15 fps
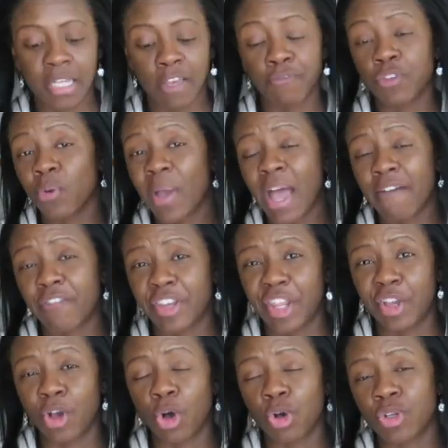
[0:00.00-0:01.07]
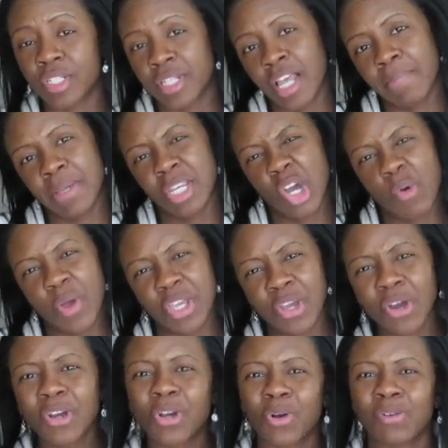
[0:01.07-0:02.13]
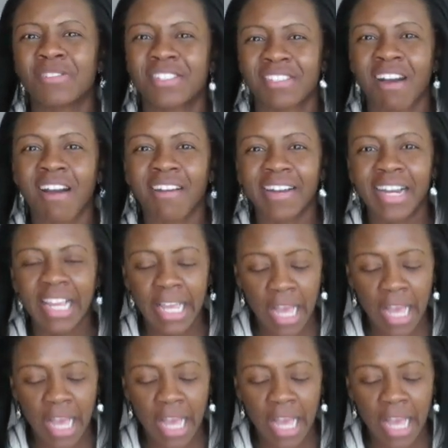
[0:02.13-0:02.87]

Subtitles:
if you have any goals, let me know what your goals are.